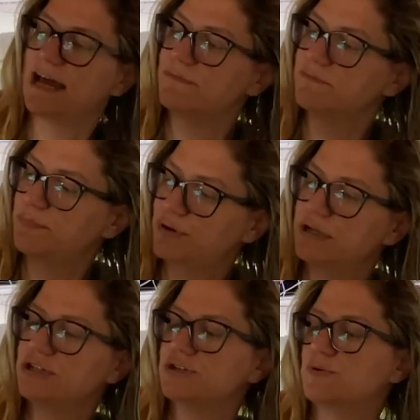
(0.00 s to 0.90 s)
I'm
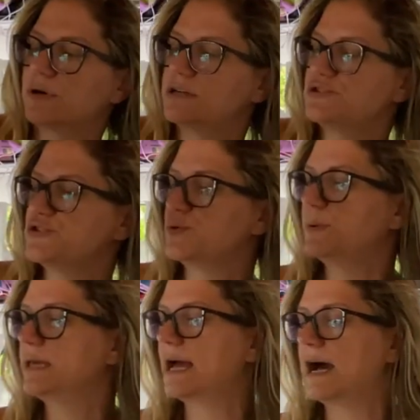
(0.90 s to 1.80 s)
pretty sure. So
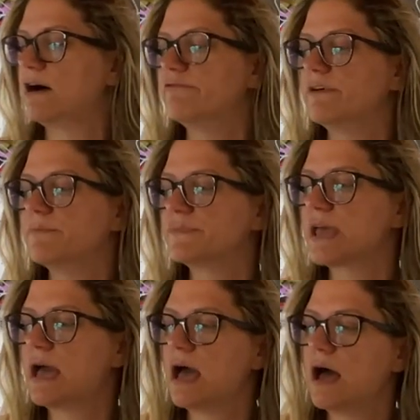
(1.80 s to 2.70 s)
we have
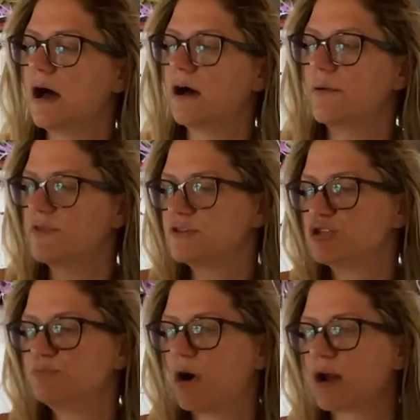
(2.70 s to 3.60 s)
the
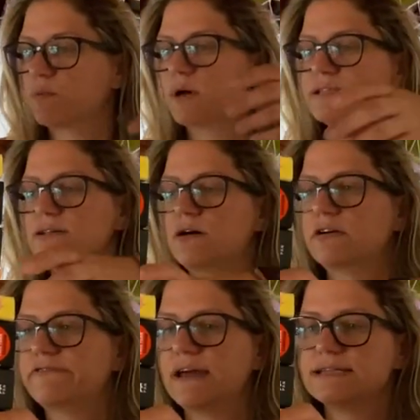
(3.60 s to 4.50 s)
two bottom ones
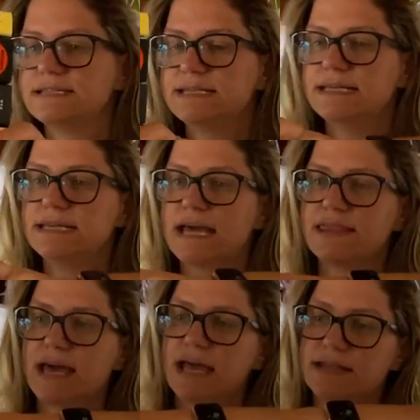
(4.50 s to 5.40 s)
are fantasy,
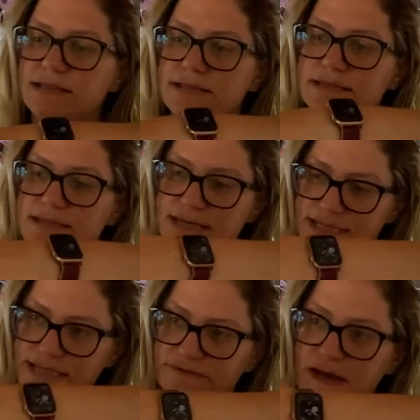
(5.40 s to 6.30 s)
and then
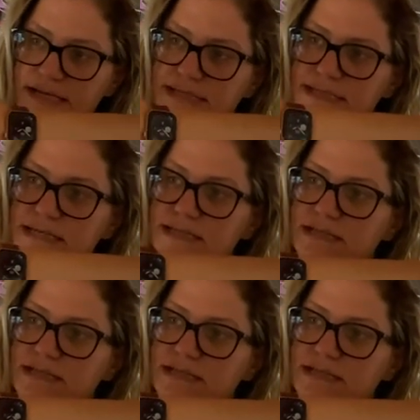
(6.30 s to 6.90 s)
this is fantasy.